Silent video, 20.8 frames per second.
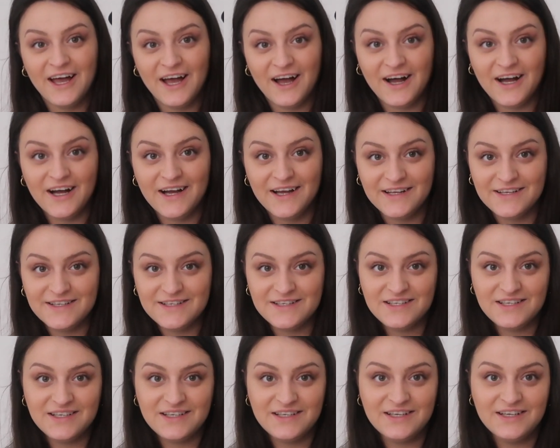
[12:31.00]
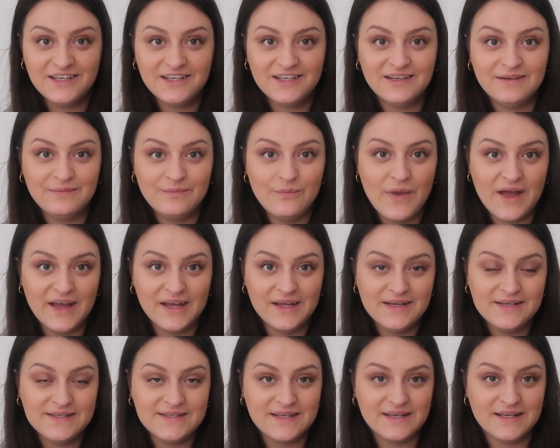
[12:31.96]
and
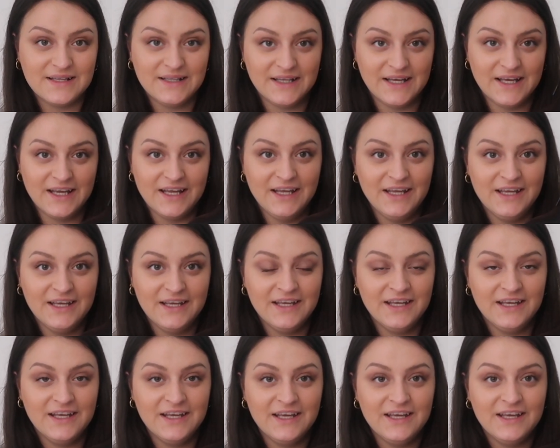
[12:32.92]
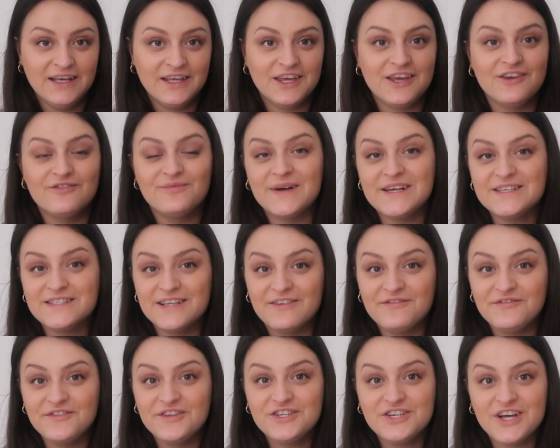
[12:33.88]
basically give
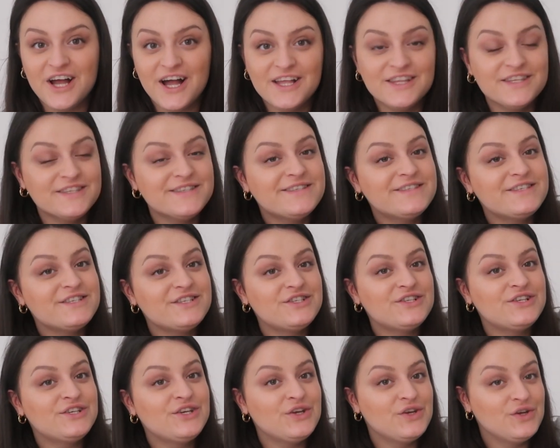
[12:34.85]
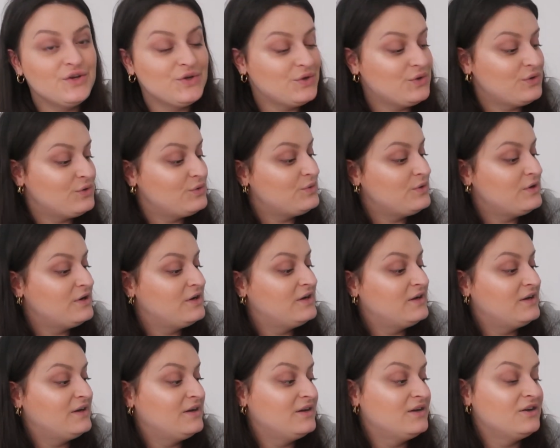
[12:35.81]
myself the chance to
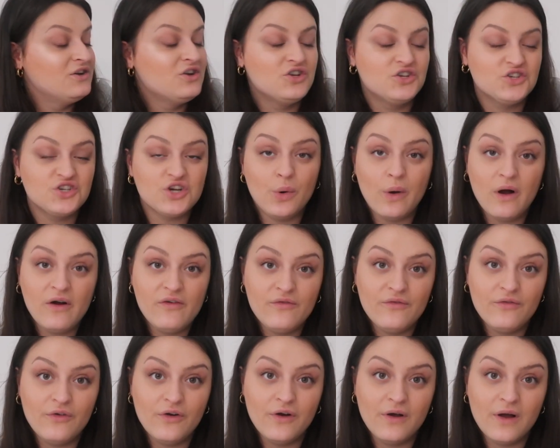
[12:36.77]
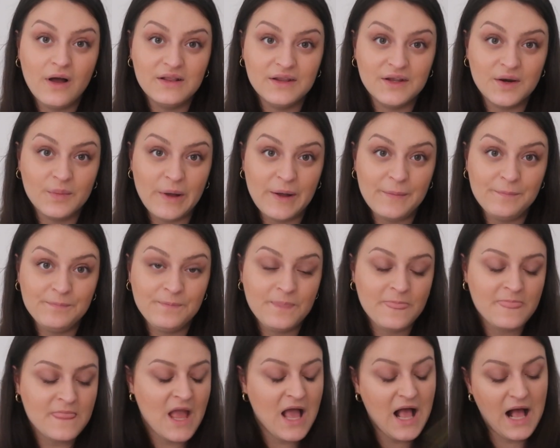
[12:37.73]
show off a little bit.
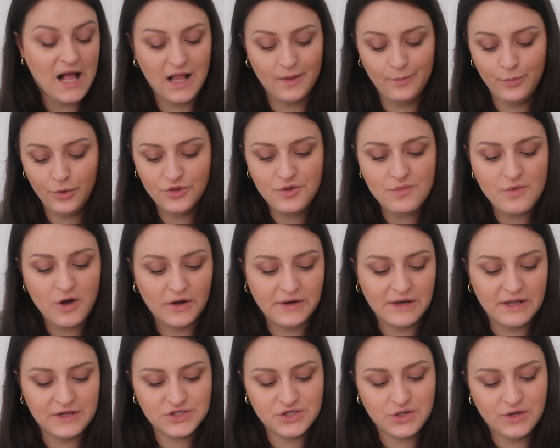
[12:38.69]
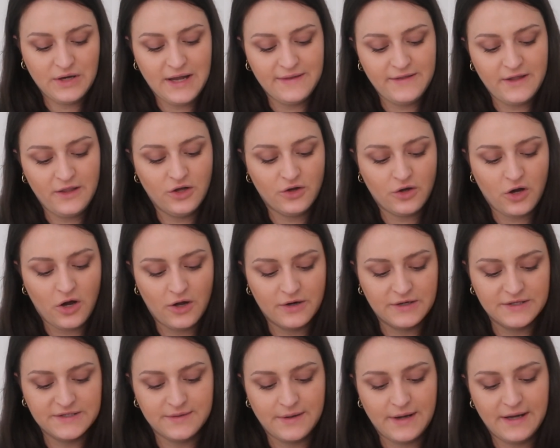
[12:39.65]
I'll put them on and I'll show you how they look on
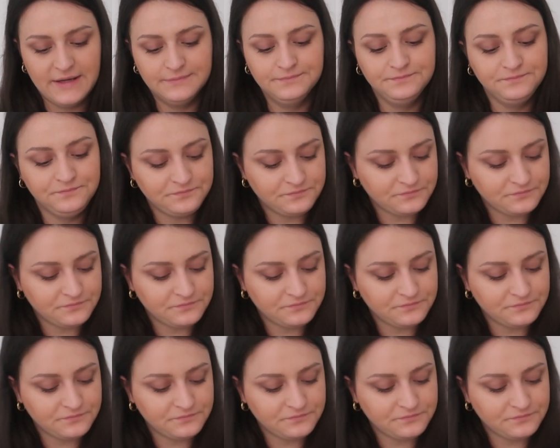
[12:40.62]
as well.